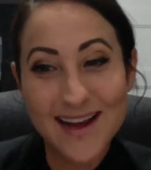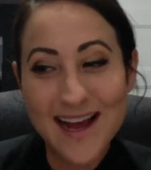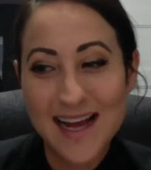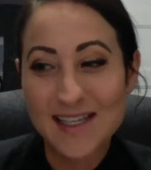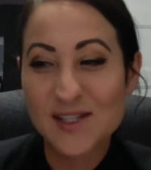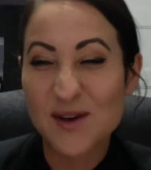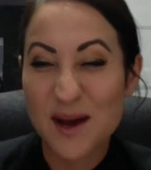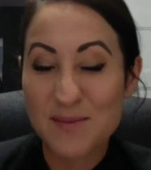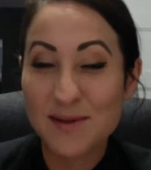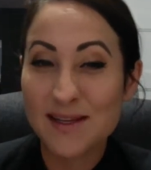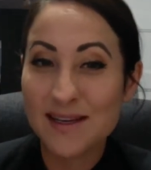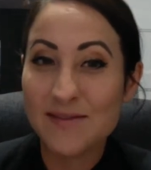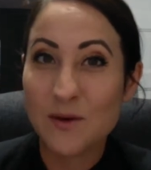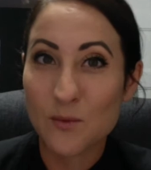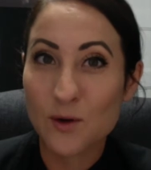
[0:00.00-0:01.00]
And so I
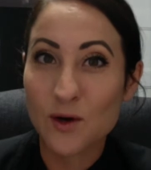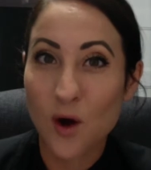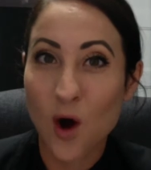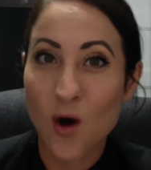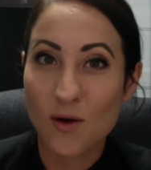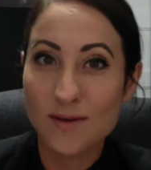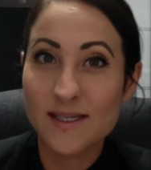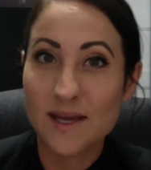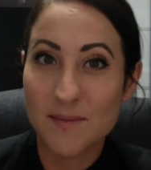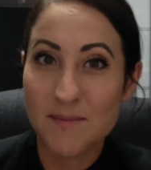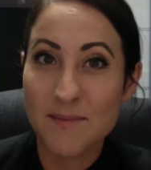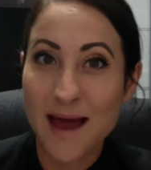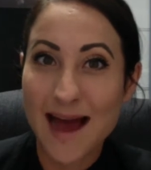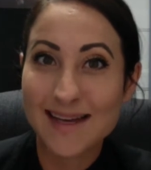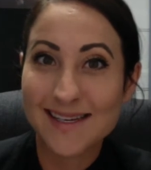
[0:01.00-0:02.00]
believe that we're called to
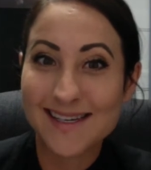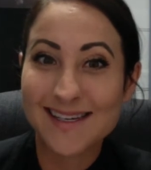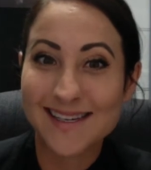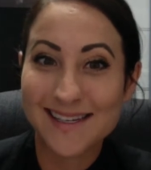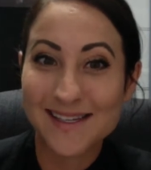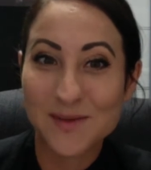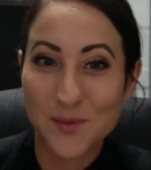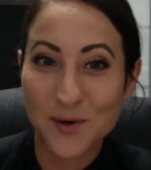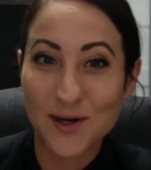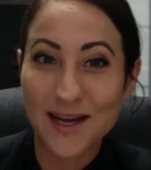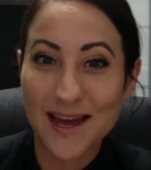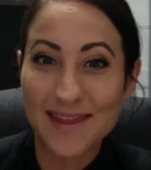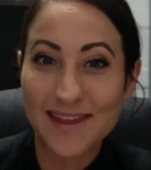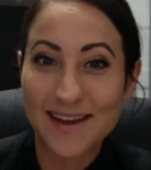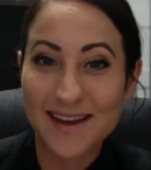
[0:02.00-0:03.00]
match his work
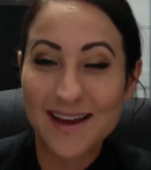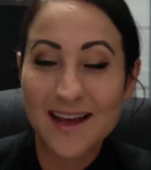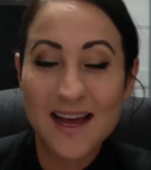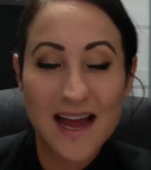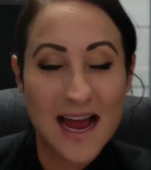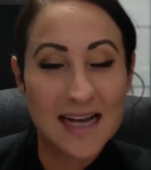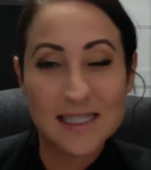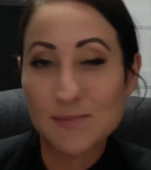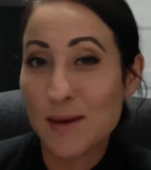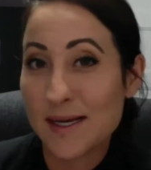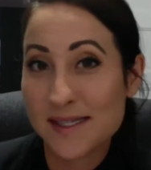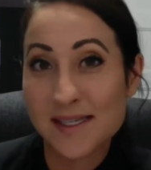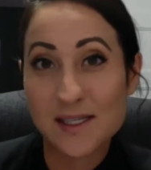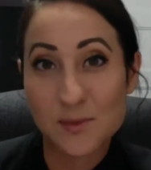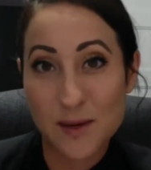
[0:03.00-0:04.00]
ethic as
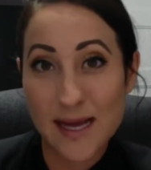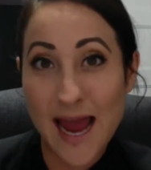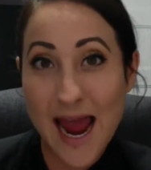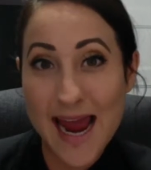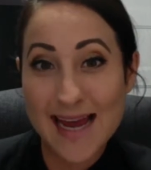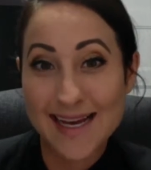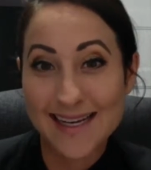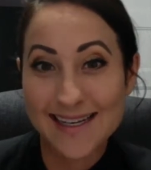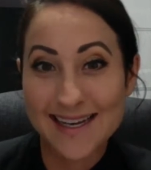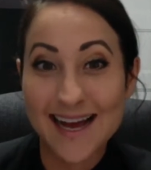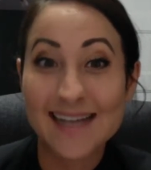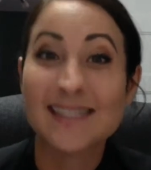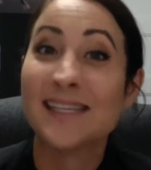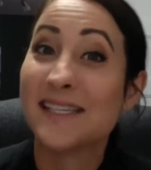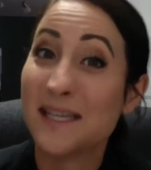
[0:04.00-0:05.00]
best as we can
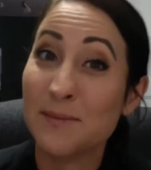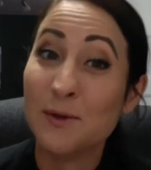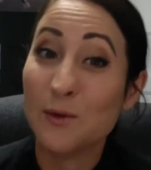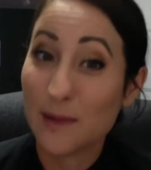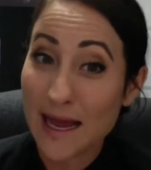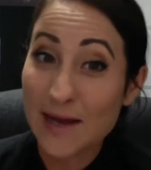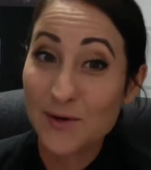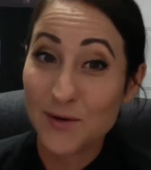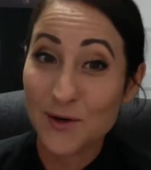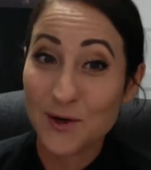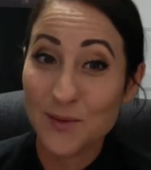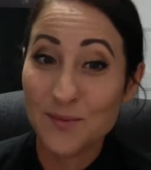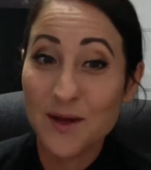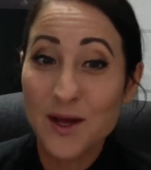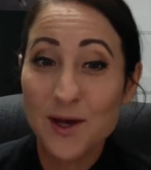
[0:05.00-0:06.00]
as a
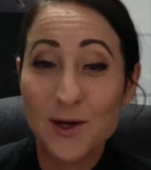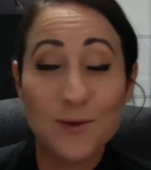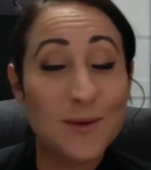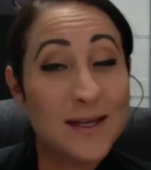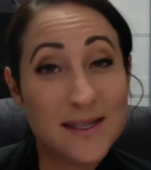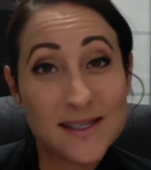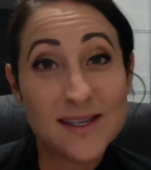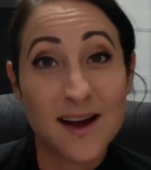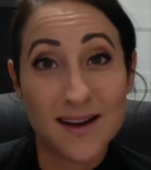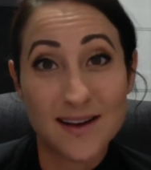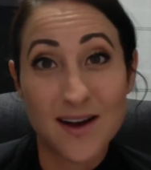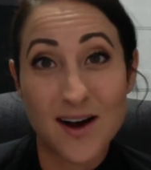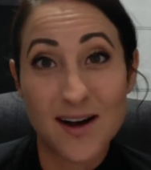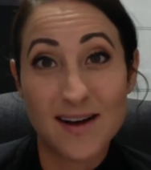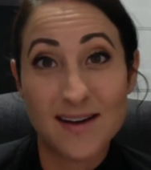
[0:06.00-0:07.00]
simulacrum who is not
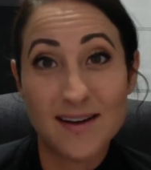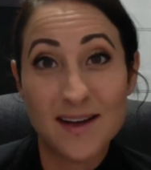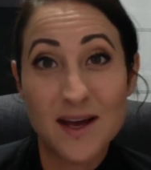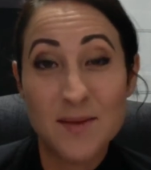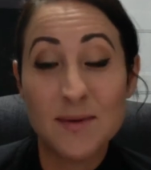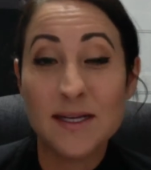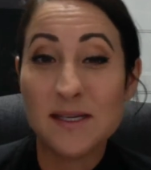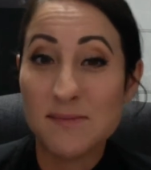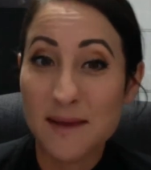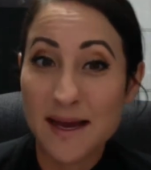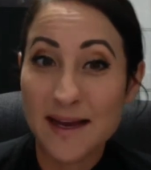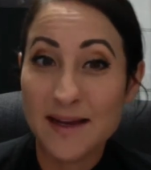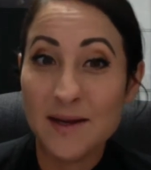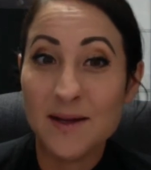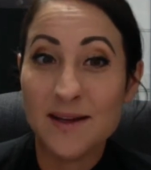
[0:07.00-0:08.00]
God, but is
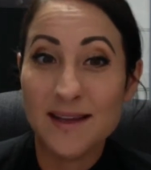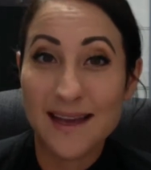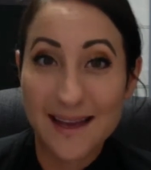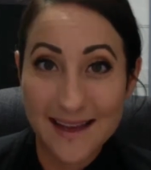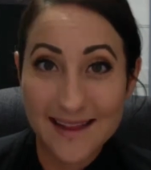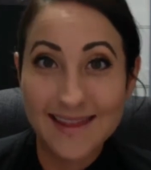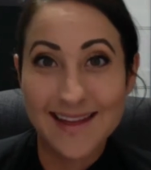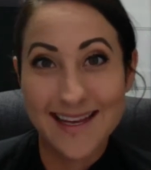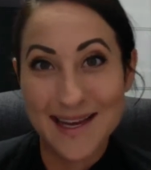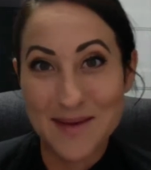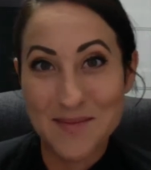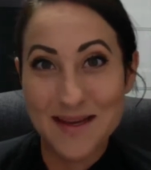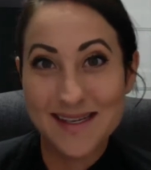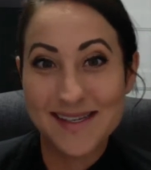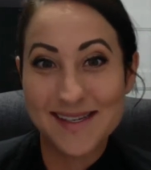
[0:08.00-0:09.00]
made in the
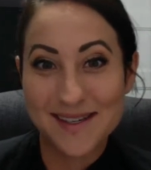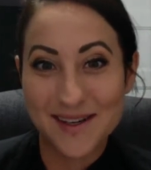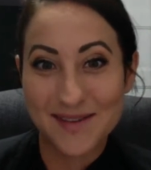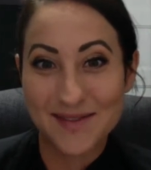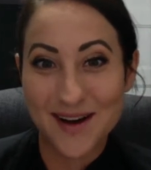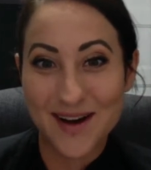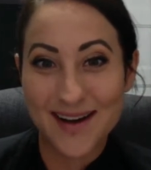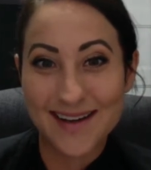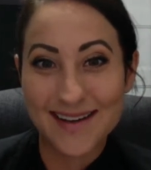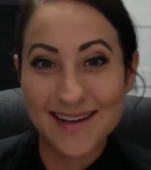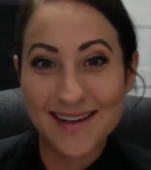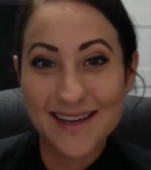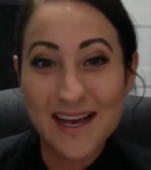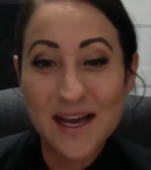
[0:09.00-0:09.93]
image of God.